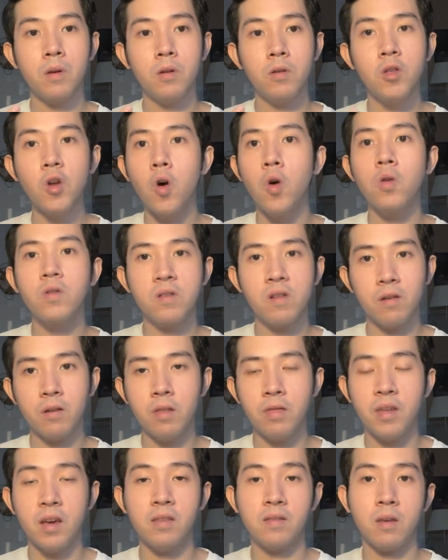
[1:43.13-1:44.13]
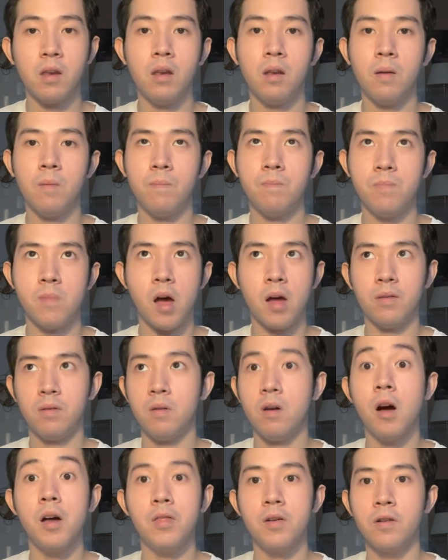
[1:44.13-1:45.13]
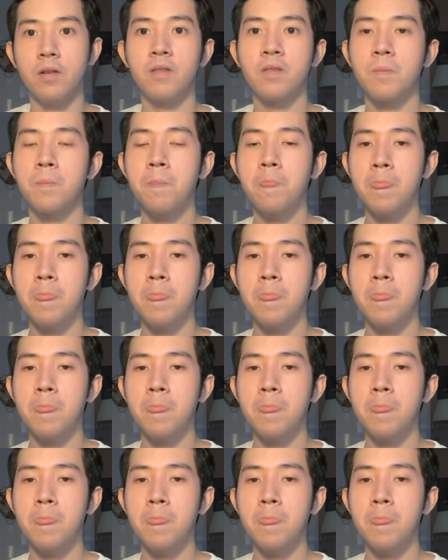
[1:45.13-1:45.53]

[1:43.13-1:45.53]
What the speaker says: know certain things and not others.